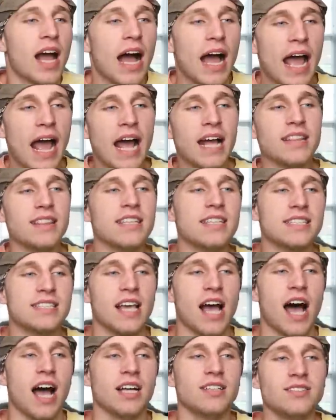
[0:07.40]
I had this
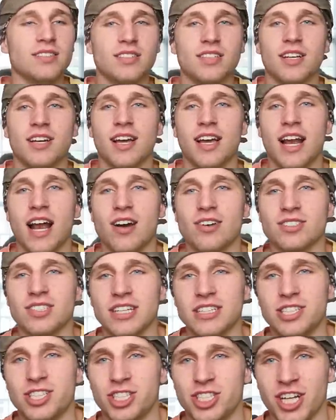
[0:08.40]
on, and I was
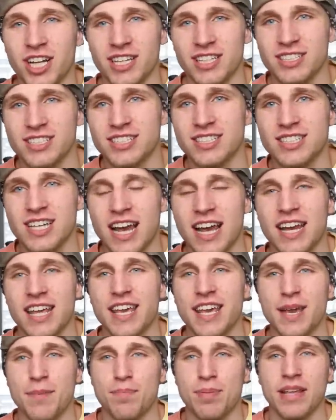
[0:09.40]
like, shit, this is kind of
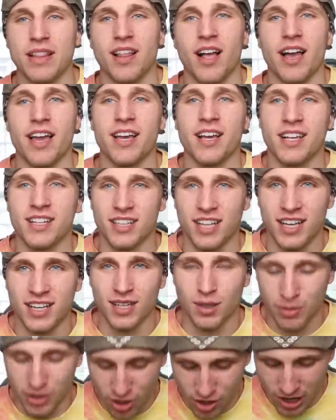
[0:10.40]
hippie-like. Like,
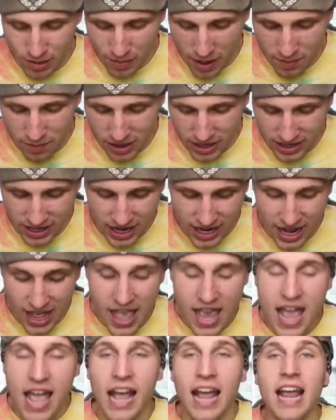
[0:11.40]
let me go get my bandana.
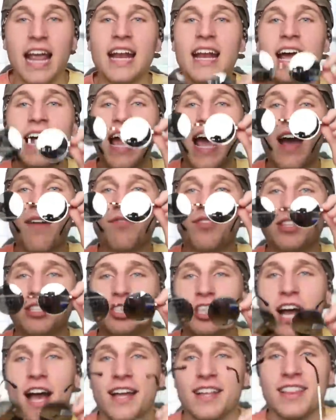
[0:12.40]
And I have the
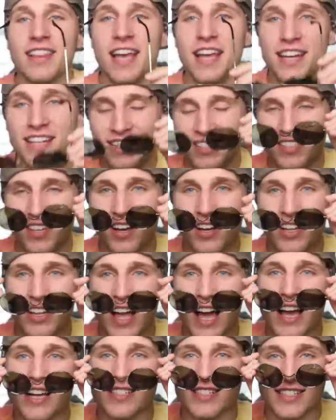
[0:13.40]
John Lennon
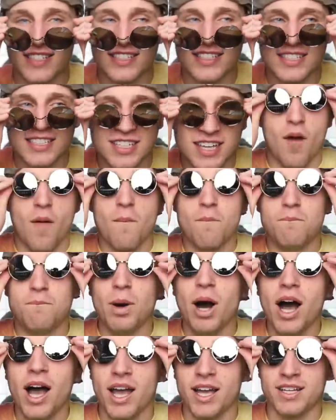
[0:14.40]
sunglasses,
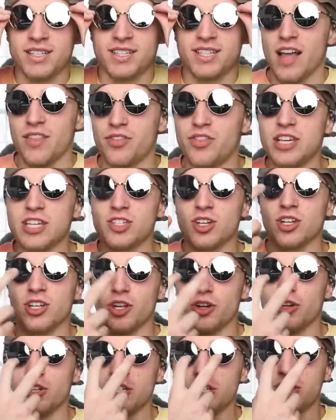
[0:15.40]
but these are
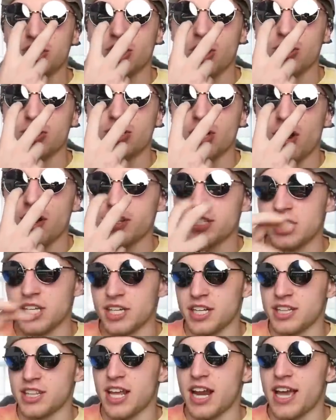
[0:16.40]
literally so dark
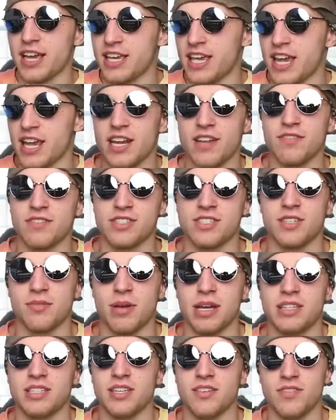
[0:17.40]
tinted that I can't even see
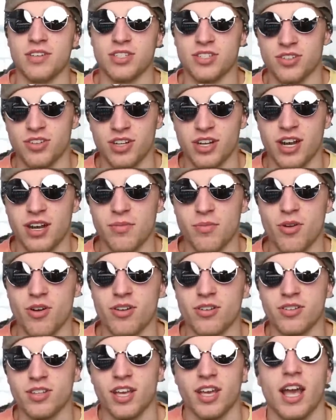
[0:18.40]
my TV screen
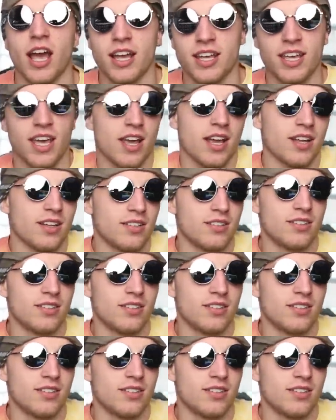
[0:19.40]
anymore. Like, I can't.